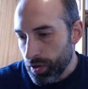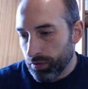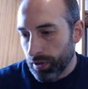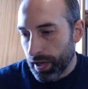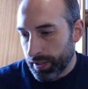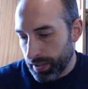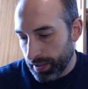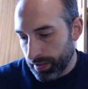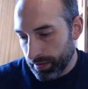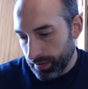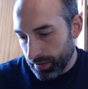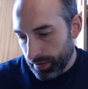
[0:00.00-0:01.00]
or actually
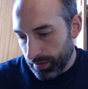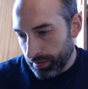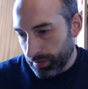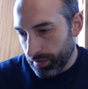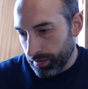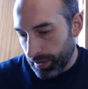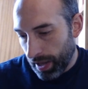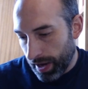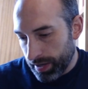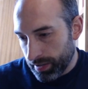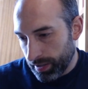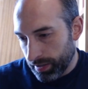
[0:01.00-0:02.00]

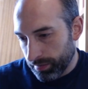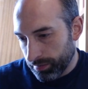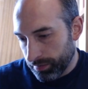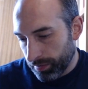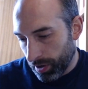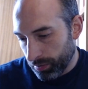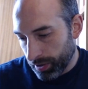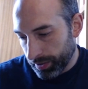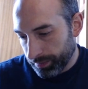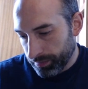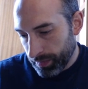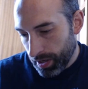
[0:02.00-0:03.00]
18 following,
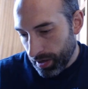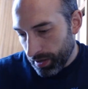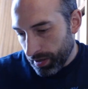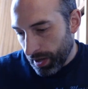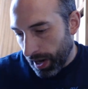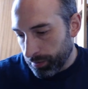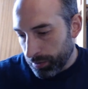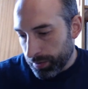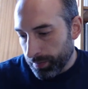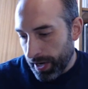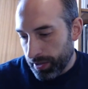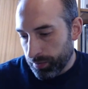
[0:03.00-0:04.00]
and it was
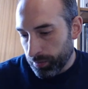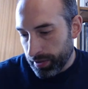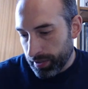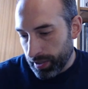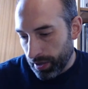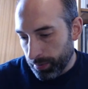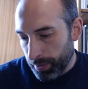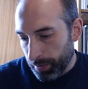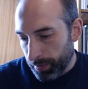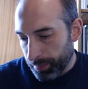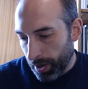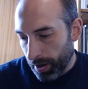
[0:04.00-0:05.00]
made with cherubim
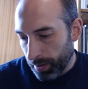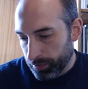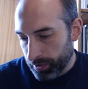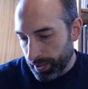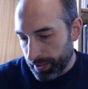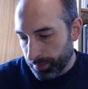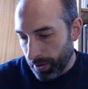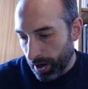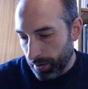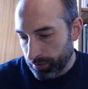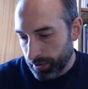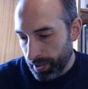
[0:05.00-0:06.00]
and palm trees, a
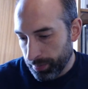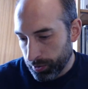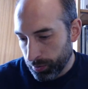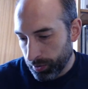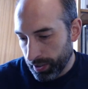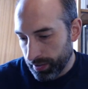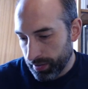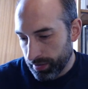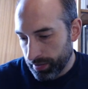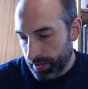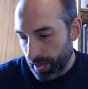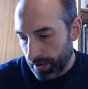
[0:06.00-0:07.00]
palm tree between
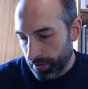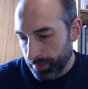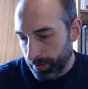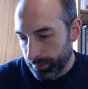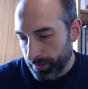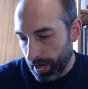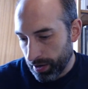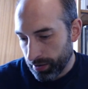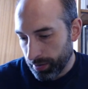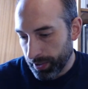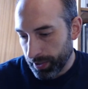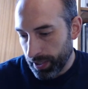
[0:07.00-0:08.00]
cherub and
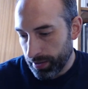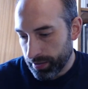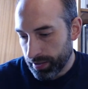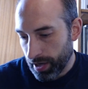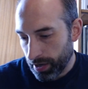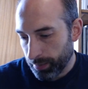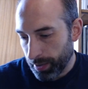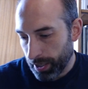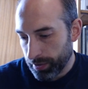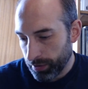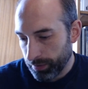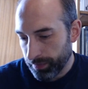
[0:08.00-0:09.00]
cherub. Each cherub had
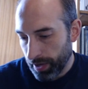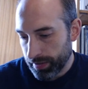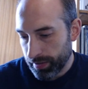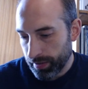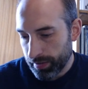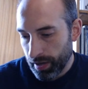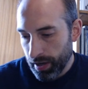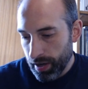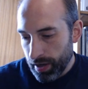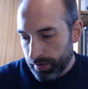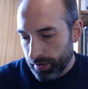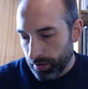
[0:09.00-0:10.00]
two faces,
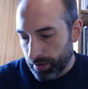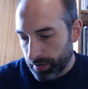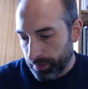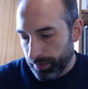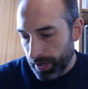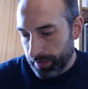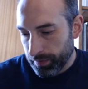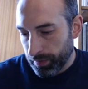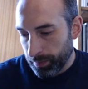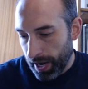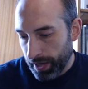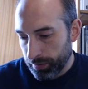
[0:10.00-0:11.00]
so that the face of the
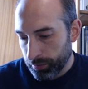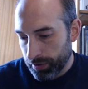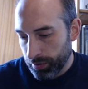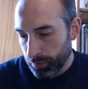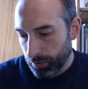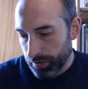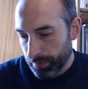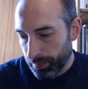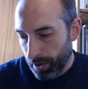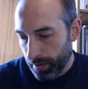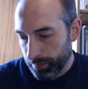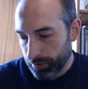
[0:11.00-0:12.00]
man was towards a
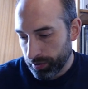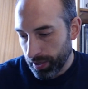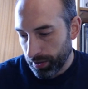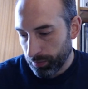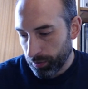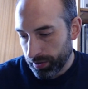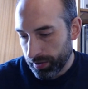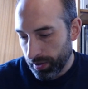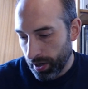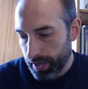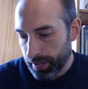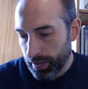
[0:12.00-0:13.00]
palm tree on one
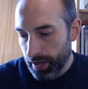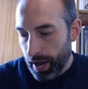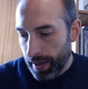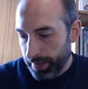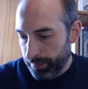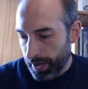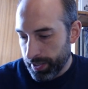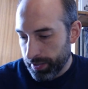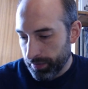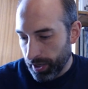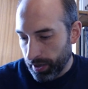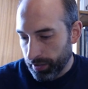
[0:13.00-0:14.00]
side, and the face of a
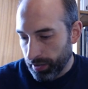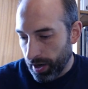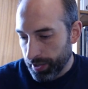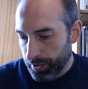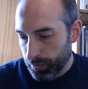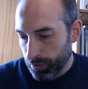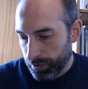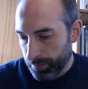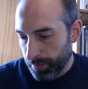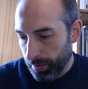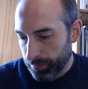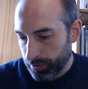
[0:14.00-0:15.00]
young lion towards a
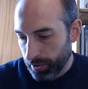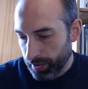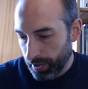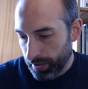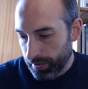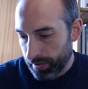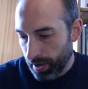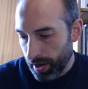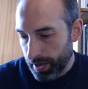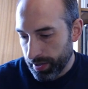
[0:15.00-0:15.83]
palm tree on the other side.